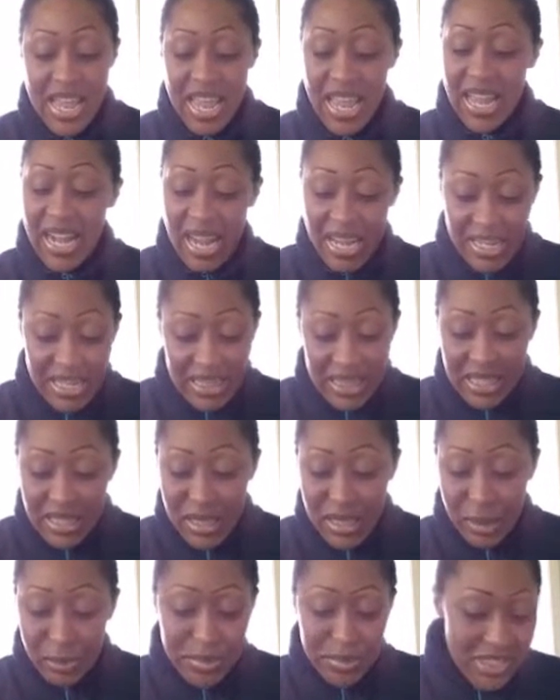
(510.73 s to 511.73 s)
And I get these
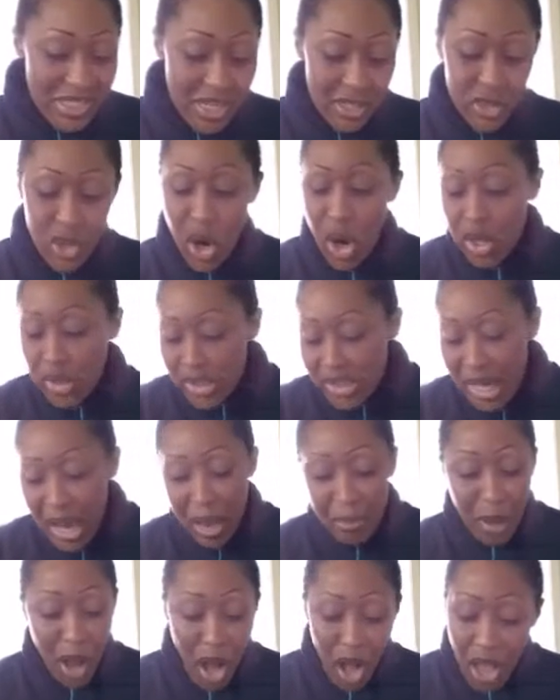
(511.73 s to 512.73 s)
types of texts all the
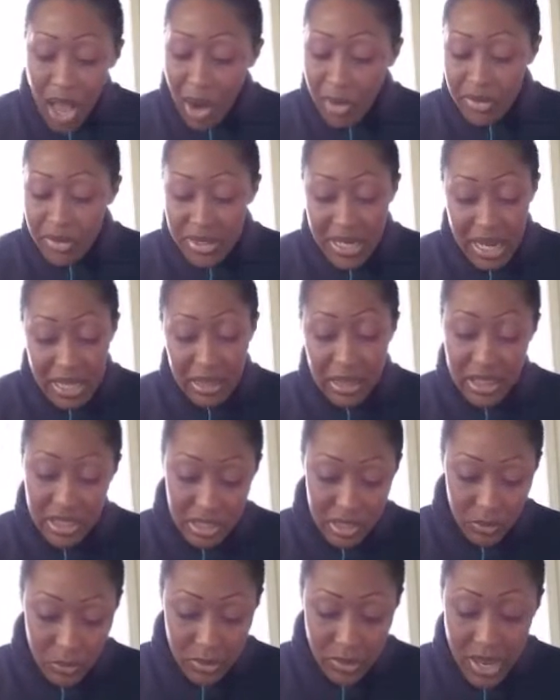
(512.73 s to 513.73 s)
time, all hour of the night. Look at
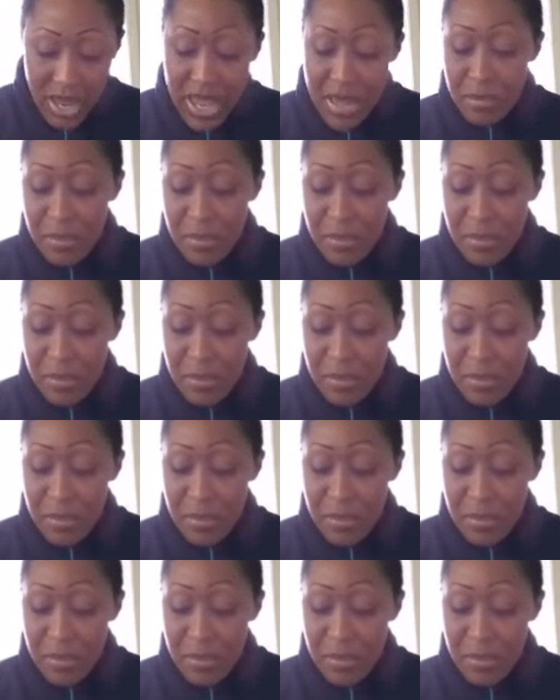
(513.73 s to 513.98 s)
this one.